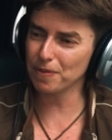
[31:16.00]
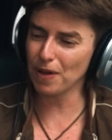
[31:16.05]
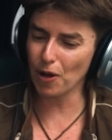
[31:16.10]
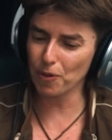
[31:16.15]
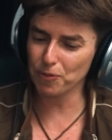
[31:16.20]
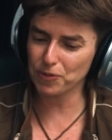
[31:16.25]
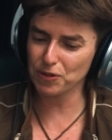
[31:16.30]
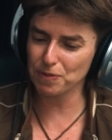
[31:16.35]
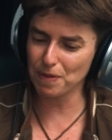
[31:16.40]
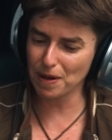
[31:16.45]

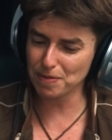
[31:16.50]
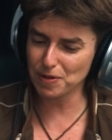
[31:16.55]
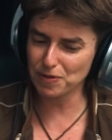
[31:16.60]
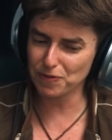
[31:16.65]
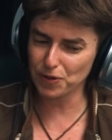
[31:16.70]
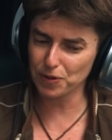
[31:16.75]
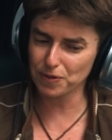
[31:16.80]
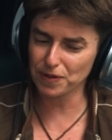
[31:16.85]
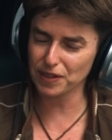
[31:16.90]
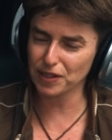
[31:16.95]
helped to make me
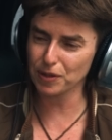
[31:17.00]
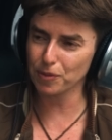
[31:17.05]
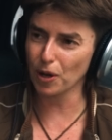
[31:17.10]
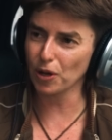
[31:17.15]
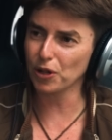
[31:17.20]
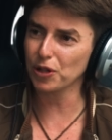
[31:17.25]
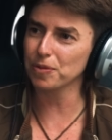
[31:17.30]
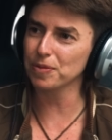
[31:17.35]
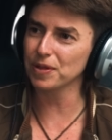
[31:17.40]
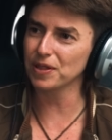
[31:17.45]
feel really
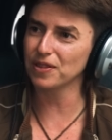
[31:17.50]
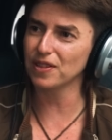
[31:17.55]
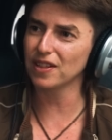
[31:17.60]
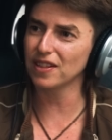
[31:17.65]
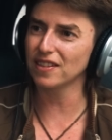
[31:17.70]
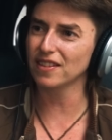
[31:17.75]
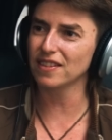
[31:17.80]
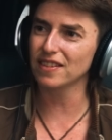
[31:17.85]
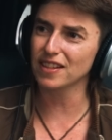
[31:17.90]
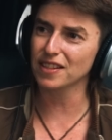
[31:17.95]
welcome
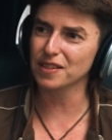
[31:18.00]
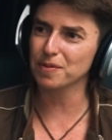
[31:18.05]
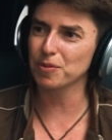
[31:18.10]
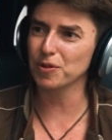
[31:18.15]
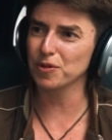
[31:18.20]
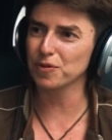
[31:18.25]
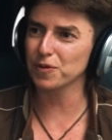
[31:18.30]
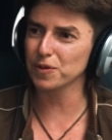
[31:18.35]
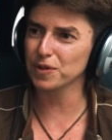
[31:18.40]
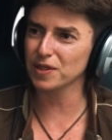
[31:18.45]
in this
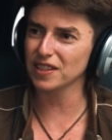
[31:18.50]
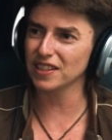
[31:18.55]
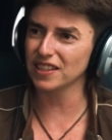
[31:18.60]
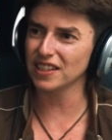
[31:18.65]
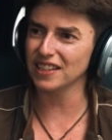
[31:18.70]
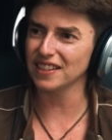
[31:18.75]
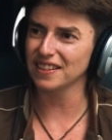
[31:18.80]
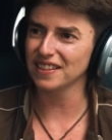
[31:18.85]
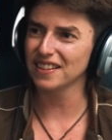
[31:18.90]
beautiful city.